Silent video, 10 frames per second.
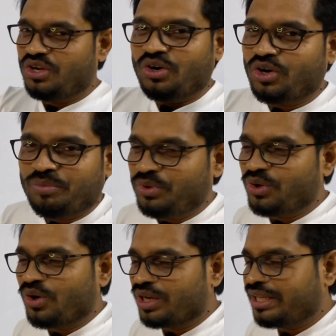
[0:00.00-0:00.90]
Hope you
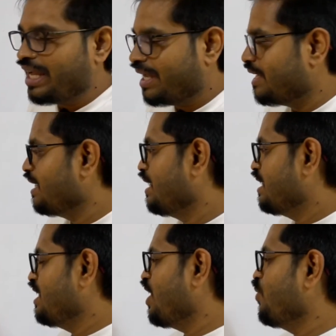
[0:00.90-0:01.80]
got that.
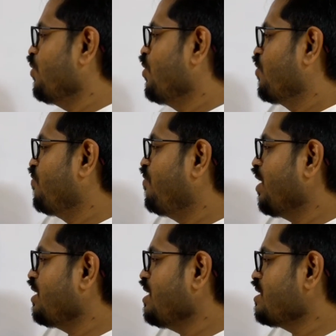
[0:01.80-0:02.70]
Now
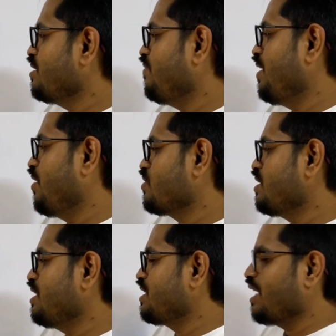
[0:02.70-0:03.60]
what is the
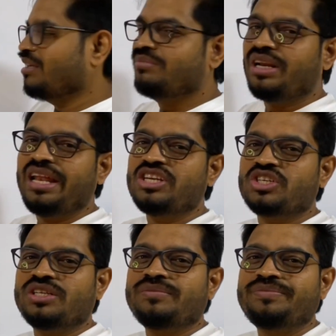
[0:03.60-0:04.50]
velocity time
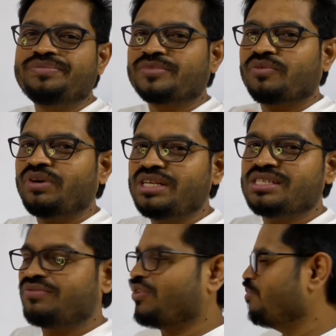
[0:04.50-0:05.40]
relation? What is the
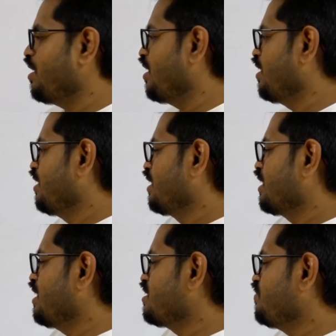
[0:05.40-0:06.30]
formula?
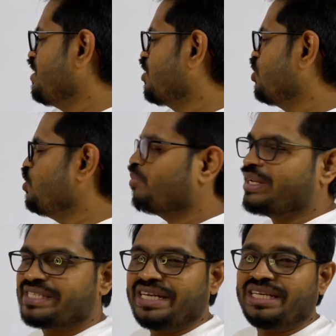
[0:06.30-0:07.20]
That is V equal to U
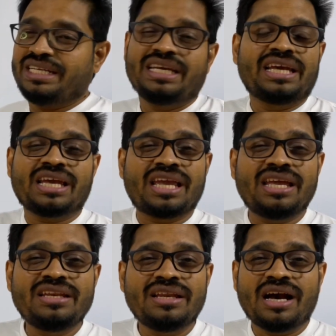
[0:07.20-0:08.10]
plus AT.
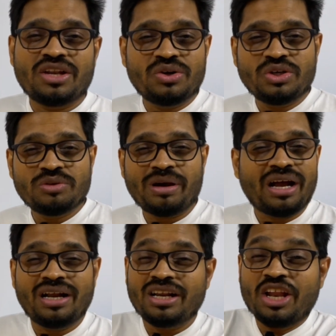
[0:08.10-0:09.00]
Again, are you going to by
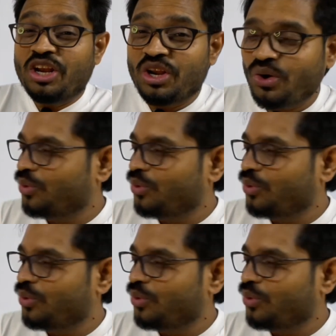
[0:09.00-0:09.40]
heart? No.